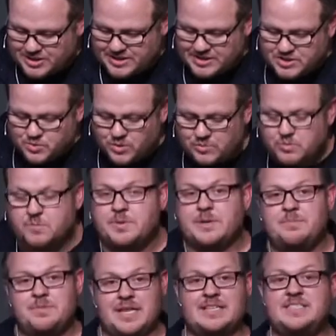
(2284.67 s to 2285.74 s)
This one will be
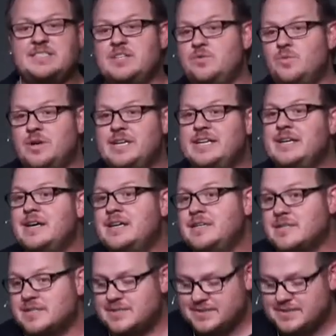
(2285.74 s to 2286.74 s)
blessed in what he does.